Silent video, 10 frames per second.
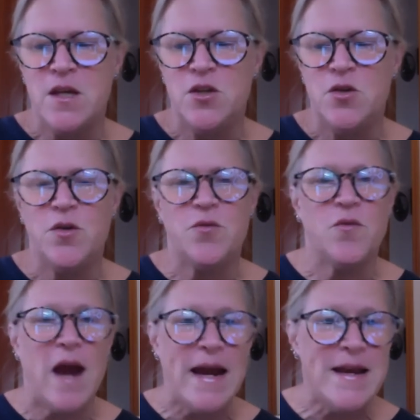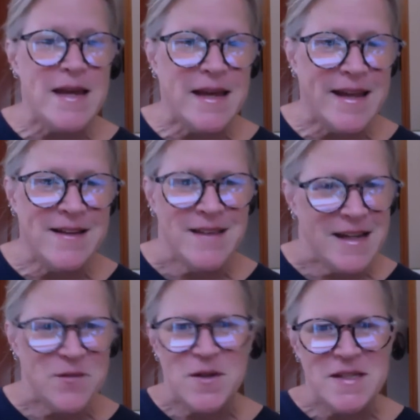you could write in,
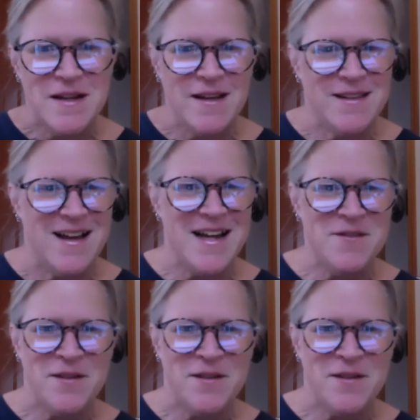like it wasn't online,